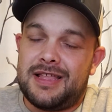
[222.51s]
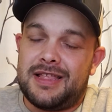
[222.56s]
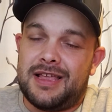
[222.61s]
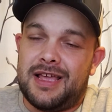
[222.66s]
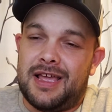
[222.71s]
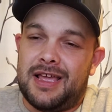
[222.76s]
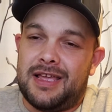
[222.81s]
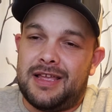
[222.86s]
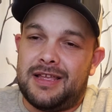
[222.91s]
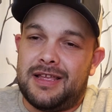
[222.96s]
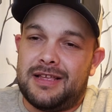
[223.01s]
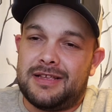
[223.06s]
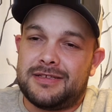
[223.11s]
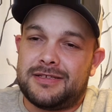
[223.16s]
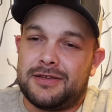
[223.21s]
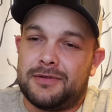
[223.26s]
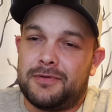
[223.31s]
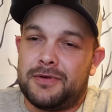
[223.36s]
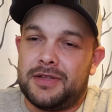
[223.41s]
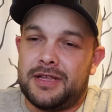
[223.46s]
And
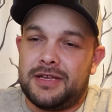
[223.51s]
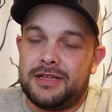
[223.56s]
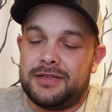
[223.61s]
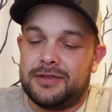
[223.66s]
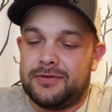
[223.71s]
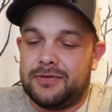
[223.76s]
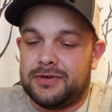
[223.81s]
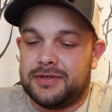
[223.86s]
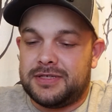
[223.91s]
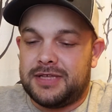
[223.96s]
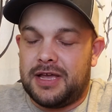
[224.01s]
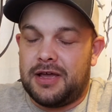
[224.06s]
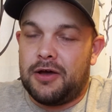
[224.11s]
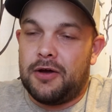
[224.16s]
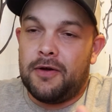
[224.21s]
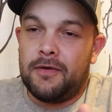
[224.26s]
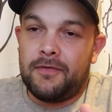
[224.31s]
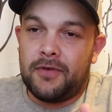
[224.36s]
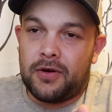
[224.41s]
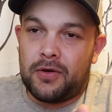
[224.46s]
so what they do is they
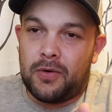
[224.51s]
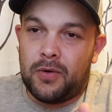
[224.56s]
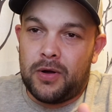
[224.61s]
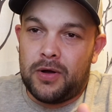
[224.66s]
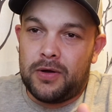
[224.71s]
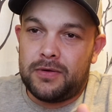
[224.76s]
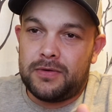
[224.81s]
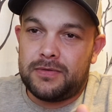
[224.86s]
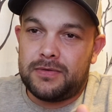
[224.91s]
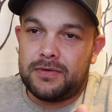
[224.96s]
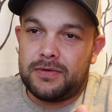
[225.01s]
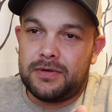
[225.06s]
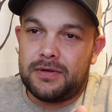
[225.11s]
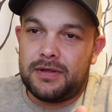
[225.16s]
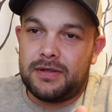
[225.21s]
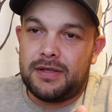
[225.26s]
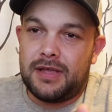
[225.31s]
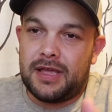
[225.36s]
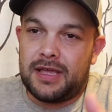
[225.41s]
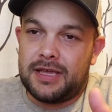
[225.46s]
overquote
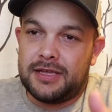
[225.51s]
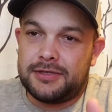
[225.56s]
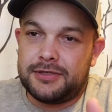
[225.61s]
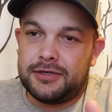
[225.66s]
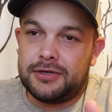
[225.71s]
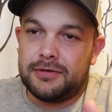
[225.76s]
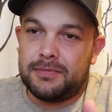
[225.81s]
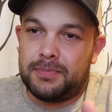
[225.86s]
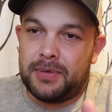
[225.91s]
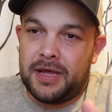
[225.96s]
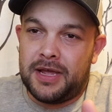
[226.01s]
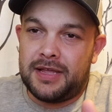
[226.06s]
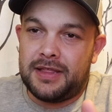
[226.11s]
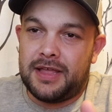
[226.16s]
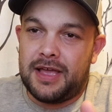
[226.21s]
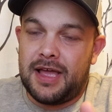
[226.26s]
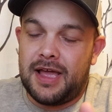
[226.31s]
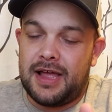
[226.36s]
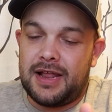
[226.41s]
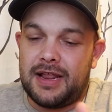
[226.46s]
and get you to pay
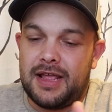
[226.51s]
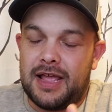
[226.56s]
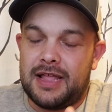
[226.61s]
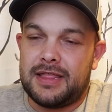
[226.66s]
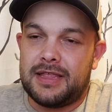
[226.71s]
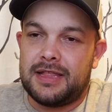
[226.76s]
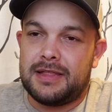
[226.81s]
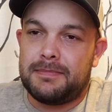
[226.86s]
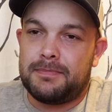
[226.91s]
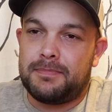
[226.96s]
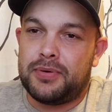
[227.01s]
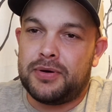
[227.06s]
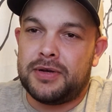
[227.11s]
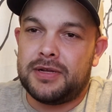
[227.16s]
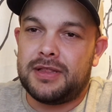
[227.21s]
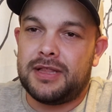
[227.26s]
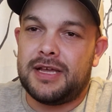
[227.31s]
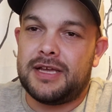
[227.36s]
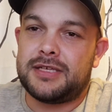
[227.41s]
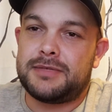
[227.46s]
that and then
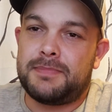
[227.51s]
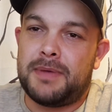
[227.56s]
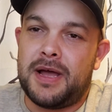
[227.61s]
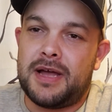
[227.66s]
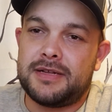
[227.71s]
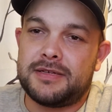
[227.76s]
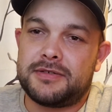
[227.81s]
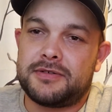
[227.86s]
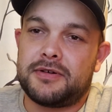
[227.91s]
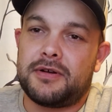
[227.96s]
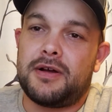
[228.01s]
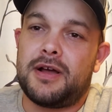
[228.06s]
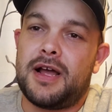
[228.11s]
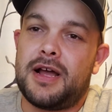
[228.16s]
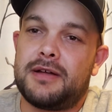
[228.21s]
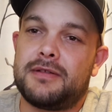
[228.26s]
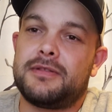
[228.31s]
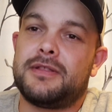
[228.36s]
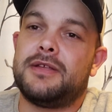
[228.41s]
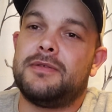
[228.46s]
put less pine straw
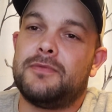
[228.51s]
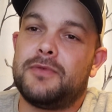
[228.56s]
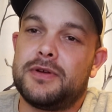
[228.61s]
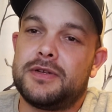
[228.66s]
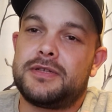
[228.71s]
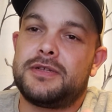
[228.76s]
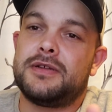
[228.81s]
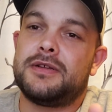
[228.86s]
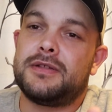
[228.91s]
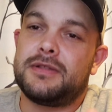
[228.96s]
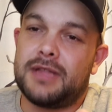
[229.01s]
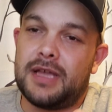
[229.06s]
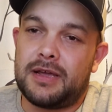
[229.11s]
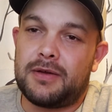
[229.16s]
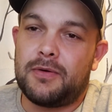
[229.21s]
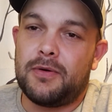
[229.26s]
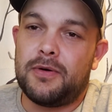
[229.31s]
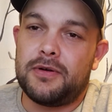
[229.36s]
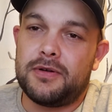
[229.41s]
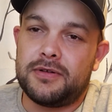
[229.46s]
out than what they
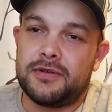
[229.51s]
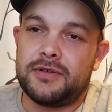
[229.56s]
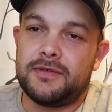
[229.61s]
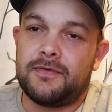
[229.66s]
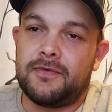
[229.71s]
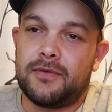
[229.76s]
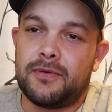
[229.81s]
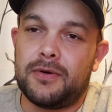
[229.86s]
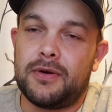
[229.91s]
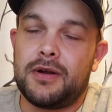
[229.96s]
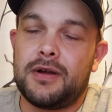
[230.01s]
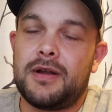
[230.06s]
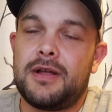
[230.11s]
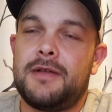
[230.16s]
quoted you for.